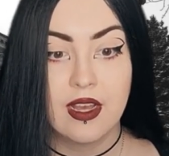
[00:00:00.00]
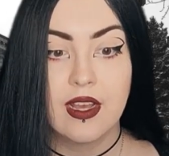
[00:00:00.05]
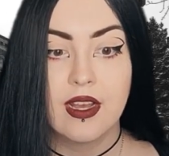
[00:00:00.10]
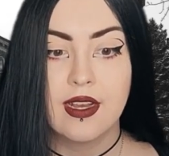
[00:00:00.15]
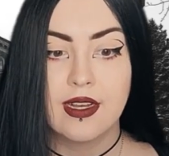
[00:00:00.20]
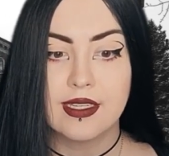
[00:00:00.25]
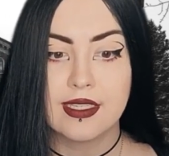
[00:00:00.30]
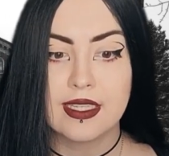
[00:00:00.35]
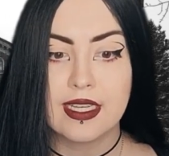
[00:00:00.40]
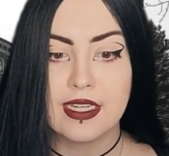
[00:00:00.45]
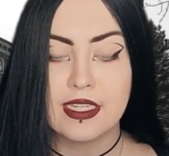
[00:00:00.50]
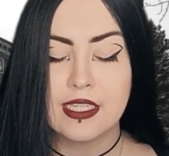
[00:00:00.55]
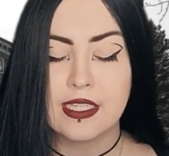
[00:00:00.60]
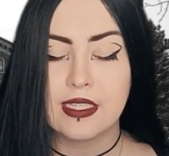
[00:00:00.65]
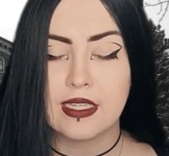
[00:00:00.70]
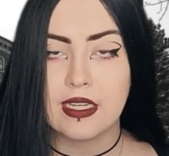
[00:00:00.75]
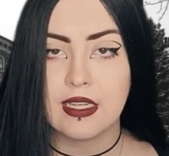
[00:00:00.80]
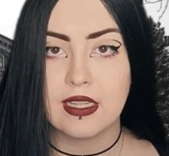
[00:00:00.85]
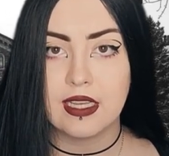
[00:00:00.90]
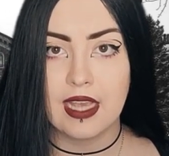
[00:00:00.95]

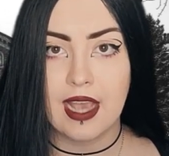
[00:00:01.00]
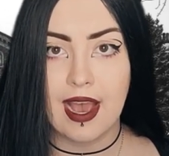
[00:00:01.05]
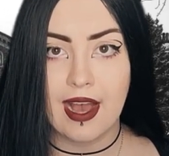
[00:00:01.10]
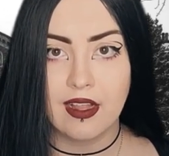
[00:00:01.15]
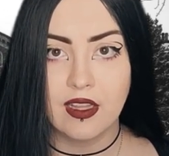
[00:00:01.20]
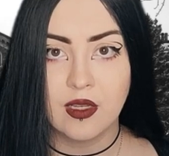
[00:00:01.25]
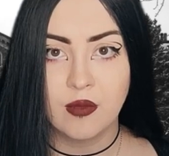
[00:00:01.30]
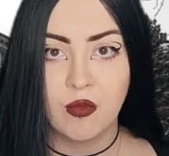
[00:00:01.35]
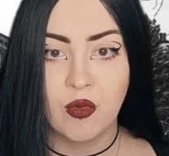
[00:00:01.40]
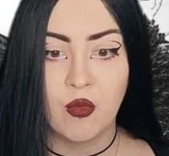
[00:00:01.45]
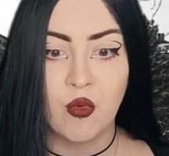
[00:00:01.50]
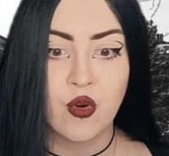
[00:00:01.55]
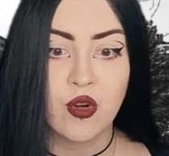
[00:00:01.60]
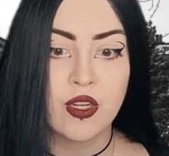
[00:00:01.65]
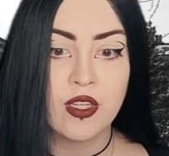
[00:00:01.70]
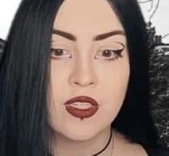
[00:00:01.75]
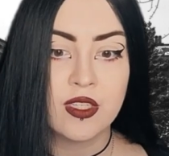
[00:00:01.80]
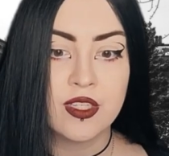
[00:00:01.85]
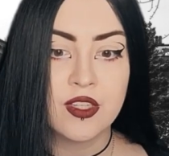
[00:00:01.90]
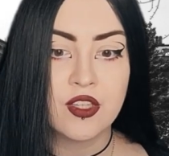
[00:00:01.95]
Essentially, the Allan
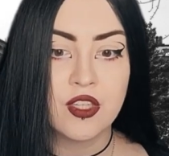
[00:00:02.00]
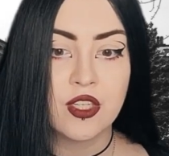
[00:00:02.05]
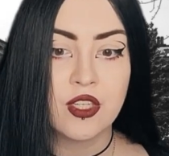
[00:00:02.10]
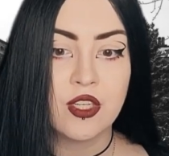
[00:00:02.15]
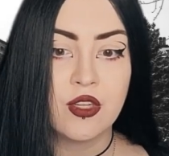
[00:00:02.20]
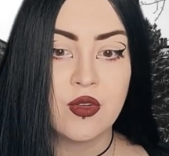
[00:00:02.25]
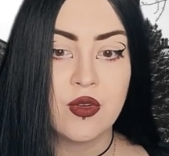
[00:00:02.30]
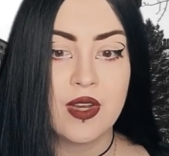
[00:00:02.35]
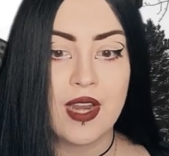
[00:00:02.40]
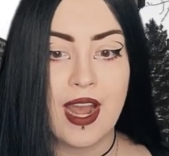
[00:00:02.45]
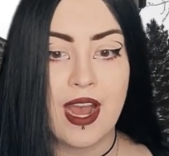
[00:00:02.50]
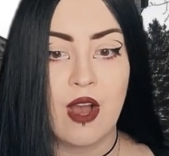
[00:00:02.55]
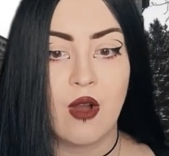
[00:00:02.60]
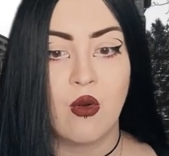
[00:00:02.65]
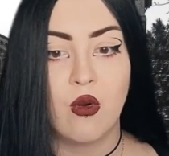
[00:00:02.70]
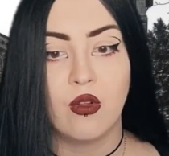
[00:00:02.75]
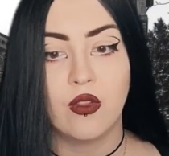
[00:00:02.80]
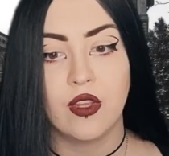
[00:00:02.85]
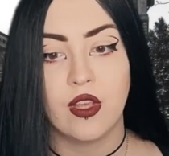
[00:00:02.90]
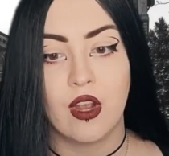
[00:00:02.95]
Memorial Institute now
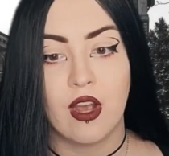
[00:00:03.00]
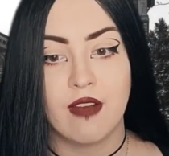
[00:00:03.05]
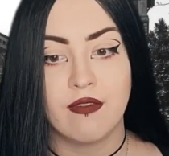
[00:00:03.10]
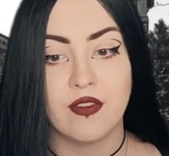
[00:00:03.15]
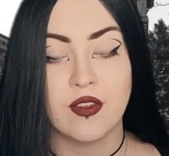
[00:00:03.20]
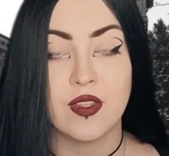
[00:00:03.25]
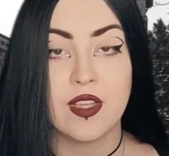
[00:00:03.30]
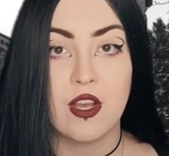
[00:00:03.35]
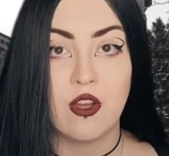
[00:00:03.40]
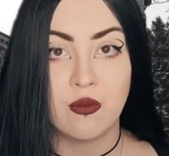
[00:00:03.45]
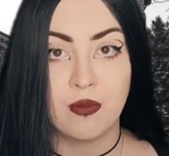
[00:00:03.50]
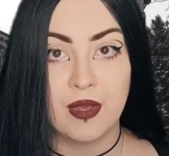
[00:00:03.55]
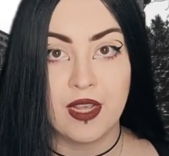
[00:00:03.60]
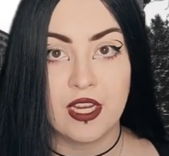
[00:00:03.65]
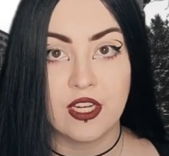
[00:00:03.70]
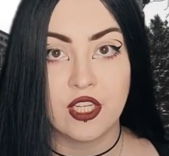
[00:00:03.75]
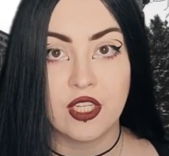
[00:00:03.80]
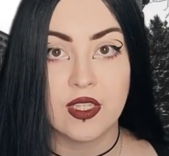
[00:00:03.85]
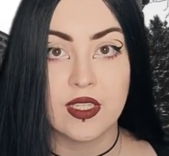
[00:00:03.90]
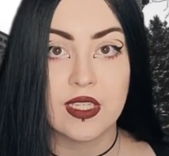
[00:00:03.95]
only offers
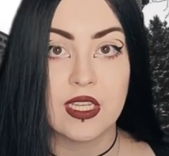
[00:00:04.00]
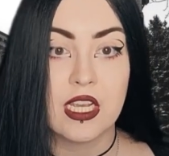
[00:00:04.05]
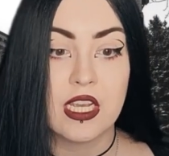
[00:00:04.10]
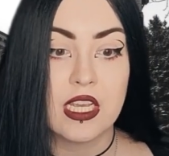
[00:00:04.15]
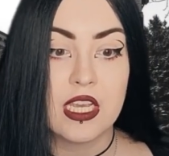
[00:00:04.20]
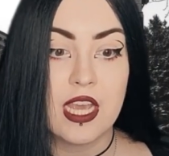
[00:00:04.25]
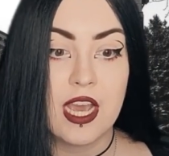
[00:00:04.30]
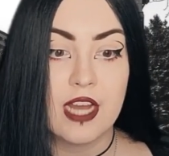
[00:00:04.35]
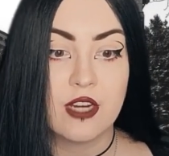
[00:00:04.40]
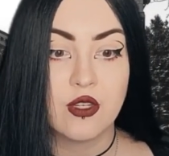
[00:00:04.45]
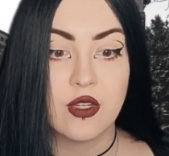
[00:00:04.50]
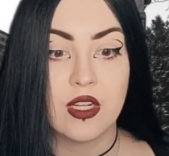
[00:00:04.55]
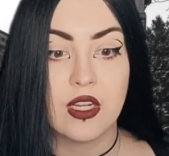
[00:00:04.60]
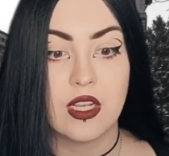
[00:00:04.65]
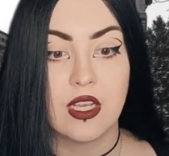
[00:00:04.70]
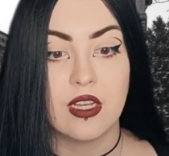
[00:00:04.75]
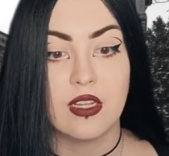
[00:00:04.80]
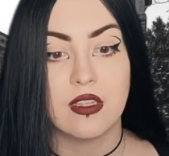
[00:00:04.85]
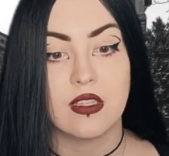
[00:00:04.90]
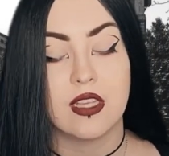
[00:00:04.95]
outpatient psychiatric
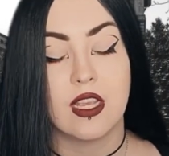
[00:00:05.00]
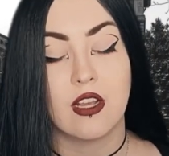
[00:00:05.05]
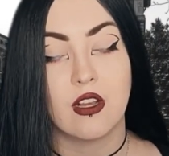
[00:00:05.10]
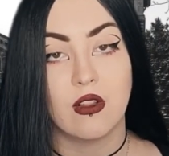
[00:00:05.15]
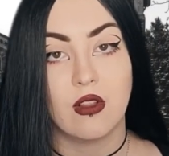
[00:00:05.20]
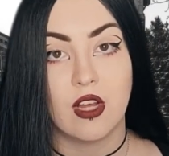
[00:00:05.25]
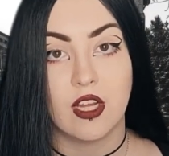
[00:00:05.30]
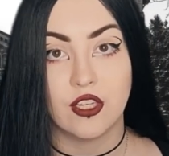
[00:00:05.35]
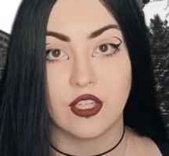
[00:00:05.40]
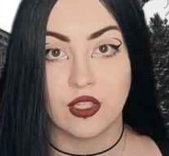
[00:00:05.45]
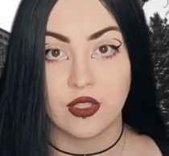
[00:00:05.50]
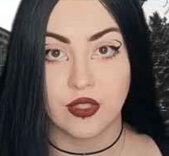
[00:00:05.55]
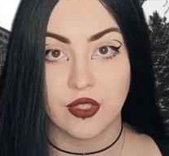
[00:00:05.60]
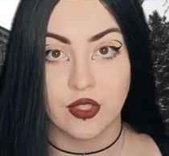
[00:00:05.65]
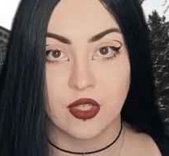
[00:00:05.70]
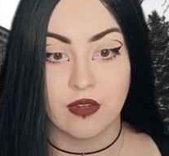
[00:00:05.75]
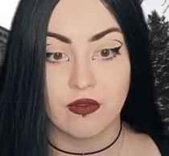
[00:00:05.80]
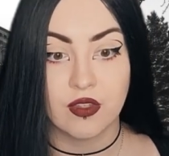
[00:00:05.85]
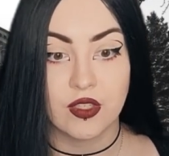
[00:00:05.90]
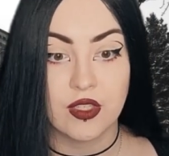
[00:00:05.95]
and psychological
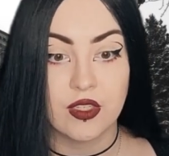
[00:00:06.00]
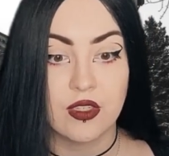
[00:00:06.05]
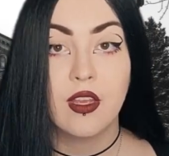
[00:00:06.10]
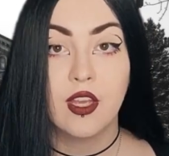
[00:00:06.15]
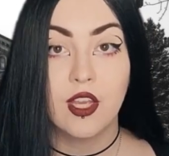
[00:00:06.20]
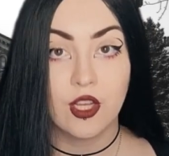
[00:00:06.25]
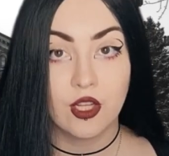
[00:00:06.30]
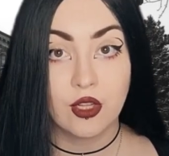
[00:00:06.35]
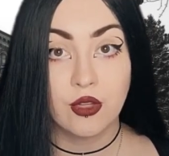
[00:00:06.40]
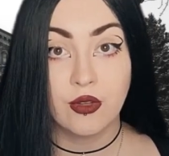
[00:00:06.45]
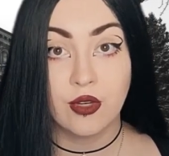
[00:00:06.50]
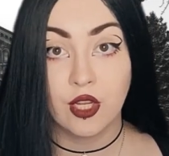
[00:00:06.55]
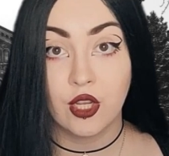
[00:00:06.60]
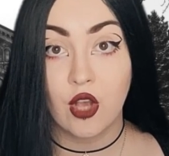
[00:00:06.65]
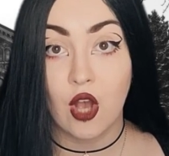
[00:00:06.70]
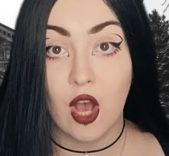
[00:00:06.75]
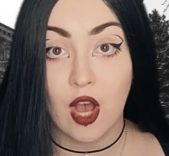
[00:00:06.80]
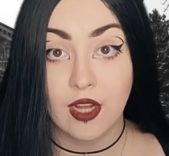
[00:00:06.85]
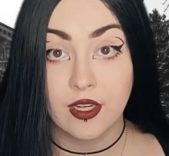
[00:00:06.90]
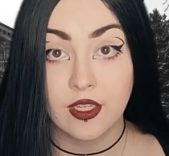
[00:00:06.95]
services, including
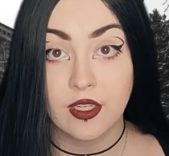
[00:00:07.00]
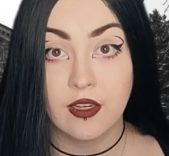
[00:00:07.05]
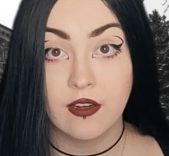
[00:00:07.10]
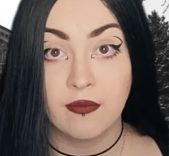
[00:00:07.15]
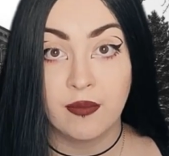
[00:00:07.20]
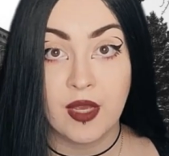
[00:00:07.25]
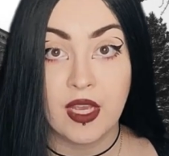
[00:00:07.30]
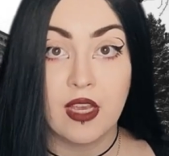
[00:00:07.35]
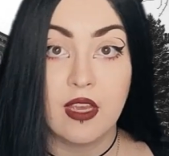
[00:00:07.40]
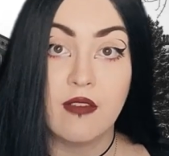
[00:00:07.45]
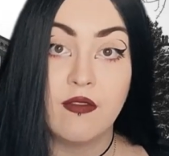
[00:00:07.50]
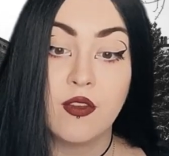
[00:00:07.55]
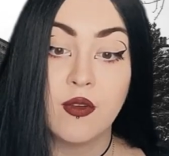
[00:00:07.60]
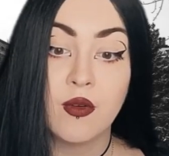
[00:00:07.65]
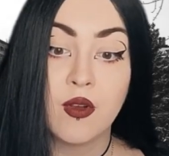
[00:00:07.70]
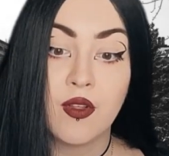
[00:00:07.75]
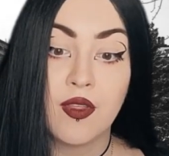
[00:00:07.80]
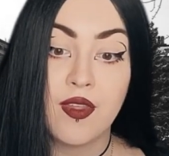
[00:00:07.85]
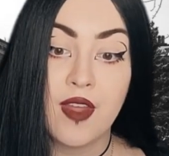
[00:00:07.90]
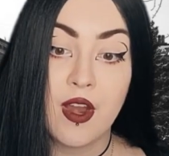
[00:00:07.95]
cognitive
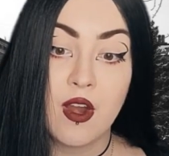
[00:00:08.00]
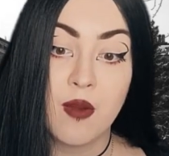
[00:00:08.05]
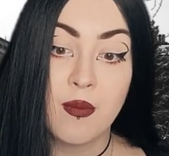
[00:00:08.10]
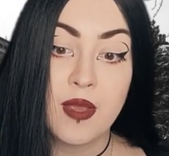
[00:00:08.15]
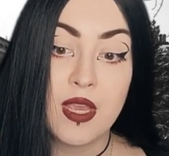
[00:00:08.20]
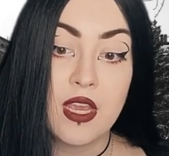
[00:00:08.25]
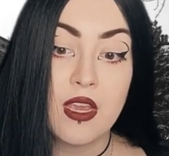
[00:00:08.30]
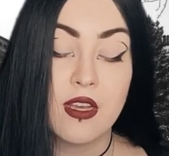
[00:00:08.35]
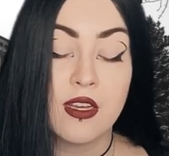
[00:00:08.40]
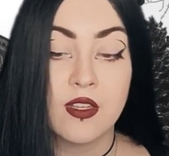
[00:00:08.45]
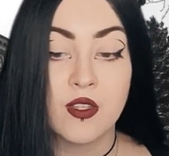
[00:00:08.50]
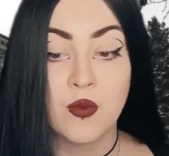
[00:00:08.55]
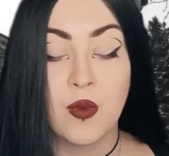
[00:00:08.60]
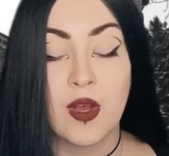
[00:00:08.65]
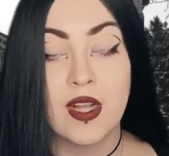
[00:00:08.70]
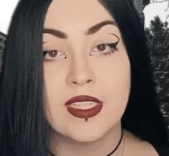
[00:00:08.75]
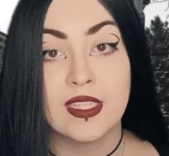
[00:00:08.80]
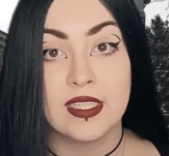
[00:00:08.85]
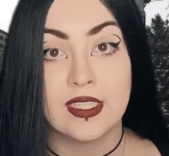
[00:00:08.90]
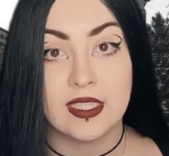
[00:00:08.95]
behavioral therapy, as
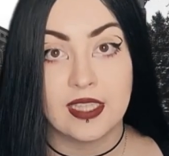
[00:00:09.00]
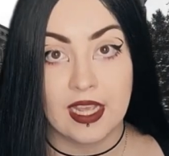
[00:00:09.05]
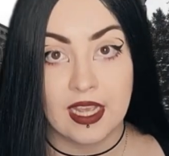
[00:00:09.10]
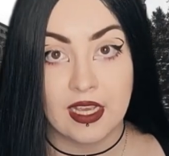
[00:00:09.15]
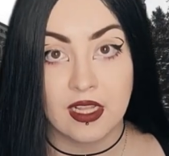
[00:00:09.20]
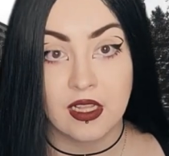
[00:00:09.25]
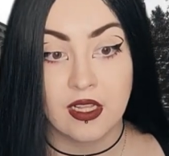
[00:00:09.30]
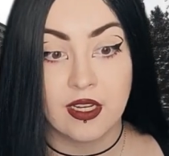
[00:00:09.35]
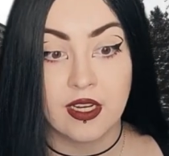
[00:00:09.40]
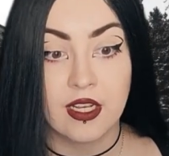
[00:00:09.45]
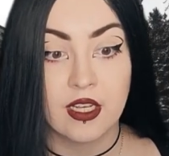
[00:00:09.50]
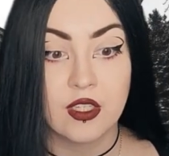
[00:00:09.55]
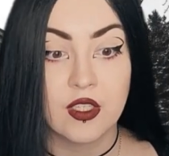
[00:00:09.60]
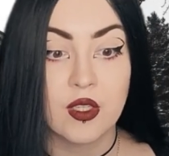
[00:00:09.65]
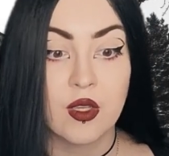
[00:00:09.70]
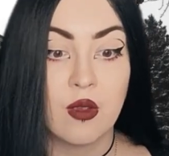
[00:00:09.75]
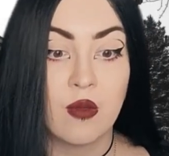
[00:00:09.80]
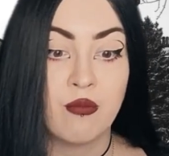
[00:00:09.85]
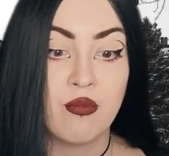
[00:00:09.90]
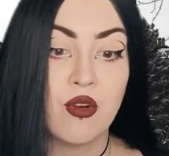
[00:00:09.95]
well as day clinics,
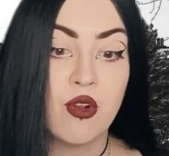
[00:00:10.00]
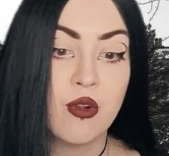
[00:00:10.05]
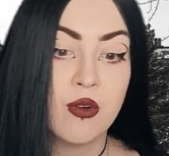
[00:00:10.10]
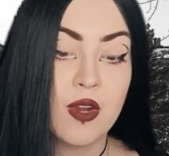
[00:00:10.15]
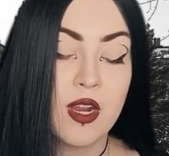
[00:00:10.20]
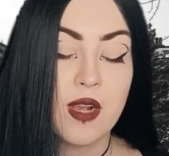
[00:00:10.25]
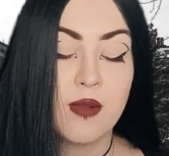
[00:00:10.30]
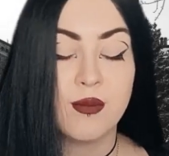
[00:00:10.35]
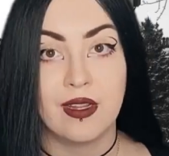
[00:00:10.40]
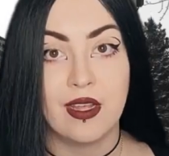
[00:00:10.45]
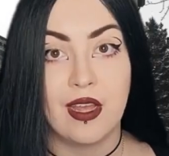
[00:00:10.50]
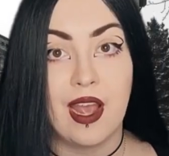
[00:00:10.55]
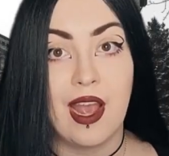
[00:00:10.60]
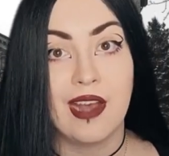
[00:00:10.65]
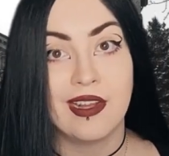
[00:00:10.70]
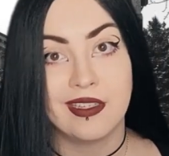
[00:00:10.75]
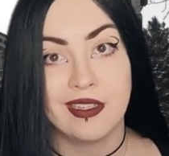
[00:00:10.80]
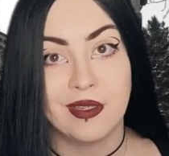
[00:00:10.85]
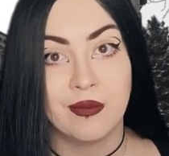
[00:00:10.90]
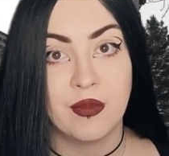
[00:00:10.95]
uh, programs,
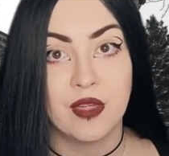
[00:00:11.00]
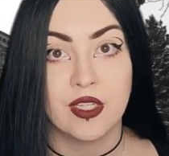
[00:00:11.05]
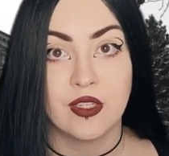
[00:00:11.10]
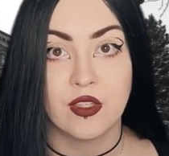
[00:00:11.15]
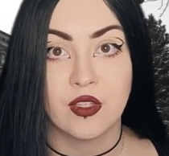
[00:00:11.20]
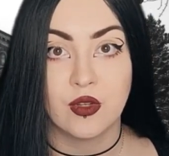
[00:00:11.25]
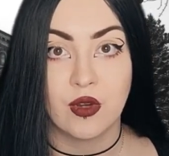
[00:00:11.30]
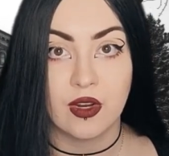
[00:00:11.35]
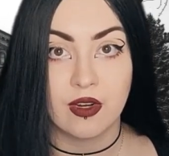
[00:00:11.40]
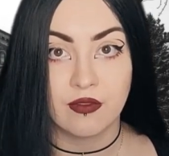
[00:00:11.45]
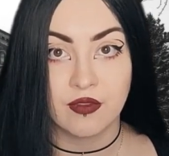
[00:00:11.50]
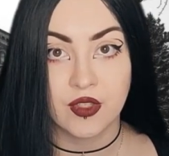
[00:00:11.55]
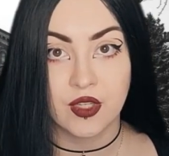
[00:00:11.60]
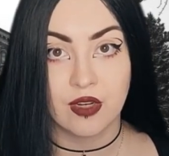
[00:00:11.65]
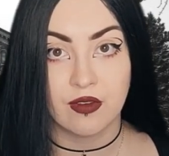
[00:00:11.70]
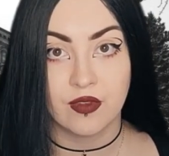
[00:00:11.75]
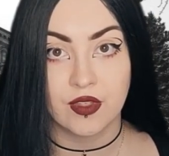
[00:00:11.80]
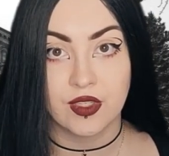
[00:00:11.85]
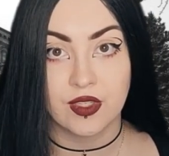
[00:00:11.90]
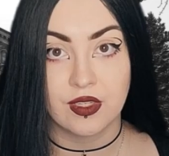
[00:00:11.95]
and administrative
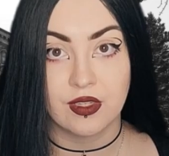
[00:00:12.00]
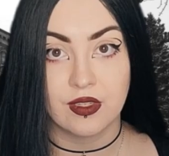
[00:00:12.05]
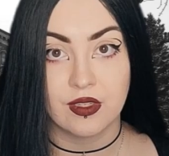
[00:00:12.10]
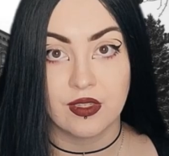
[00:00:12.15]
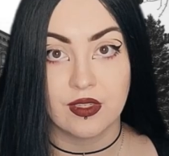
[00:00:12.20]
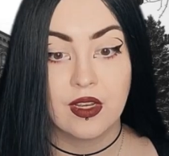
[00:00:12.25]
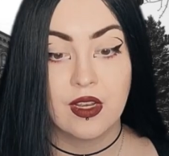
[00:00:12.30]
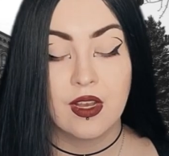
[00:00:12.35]
services.